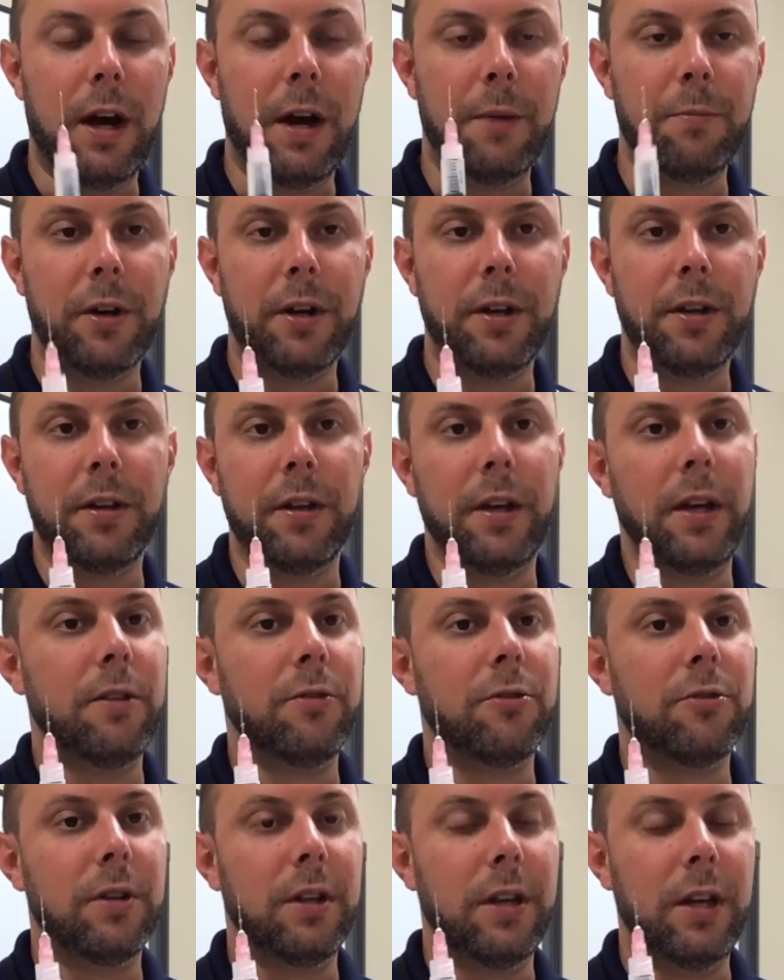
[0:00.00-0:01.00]
I'm ready
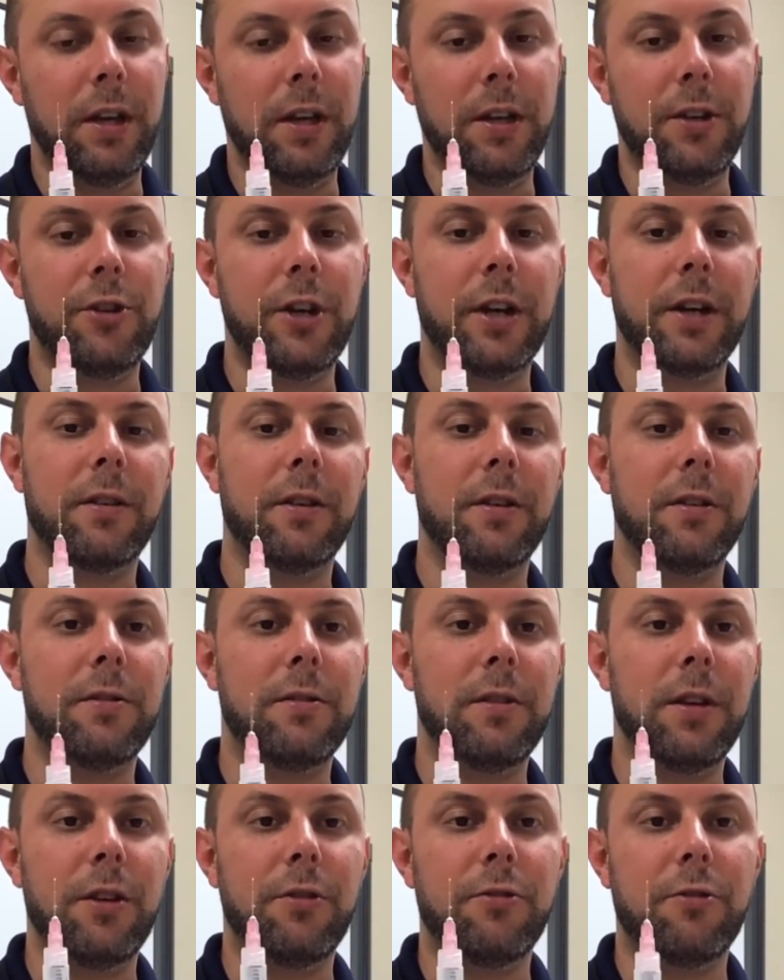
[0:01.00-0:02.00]
to inject
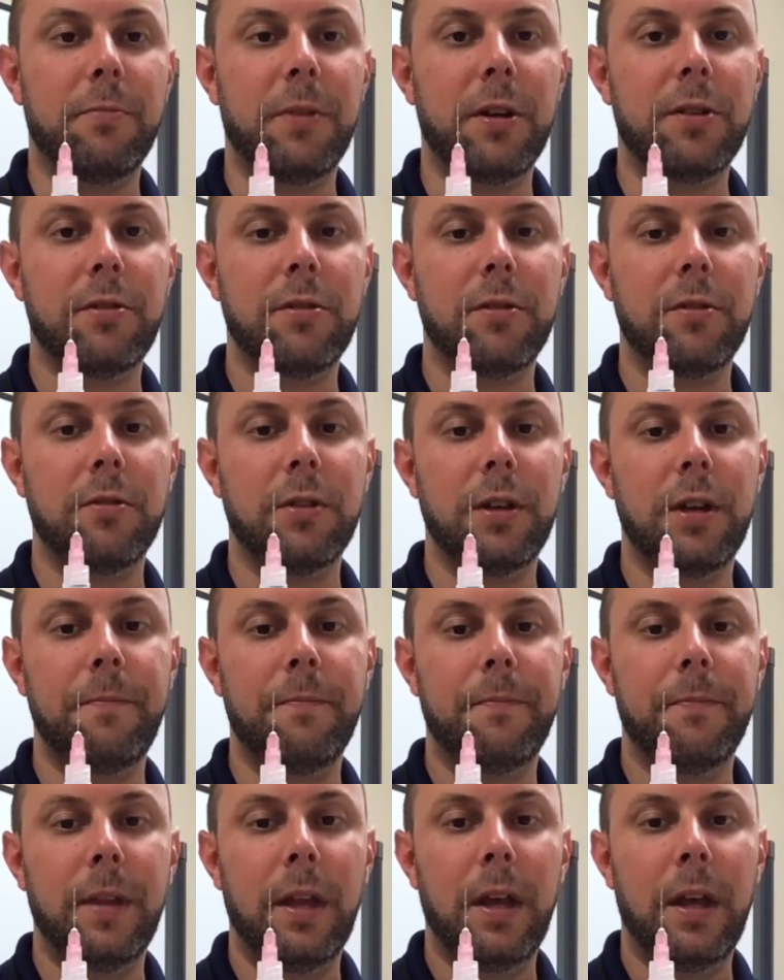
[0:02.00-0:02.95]
this intramuscularly.